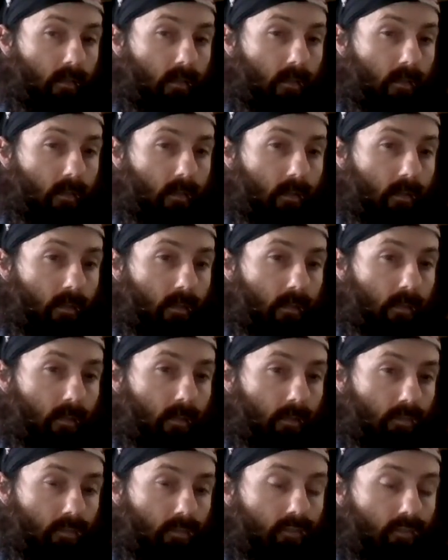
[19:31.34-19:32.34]

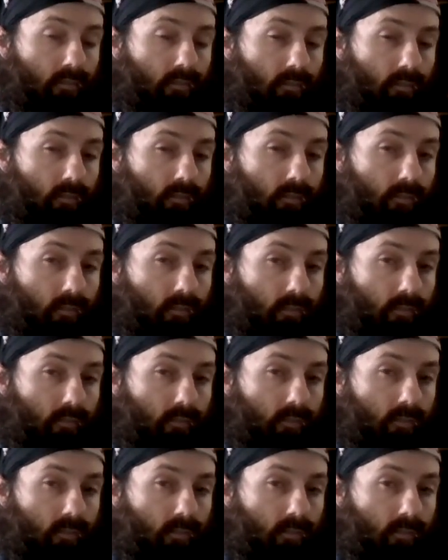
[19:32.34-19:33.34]
(not speaking)